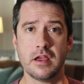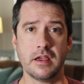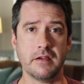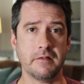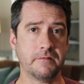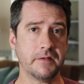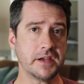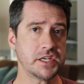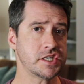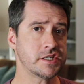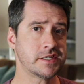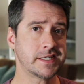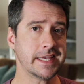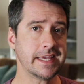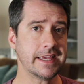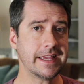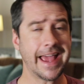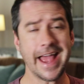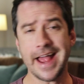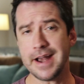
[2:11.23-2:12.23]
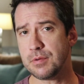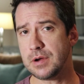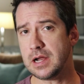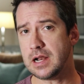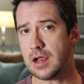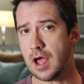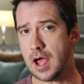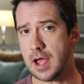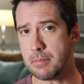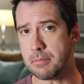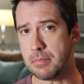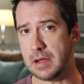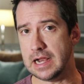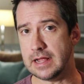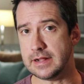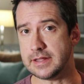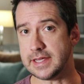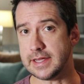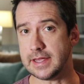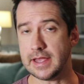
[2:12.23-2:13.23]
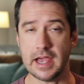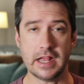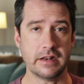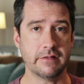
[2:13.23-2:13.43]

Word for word: efficiency and reliability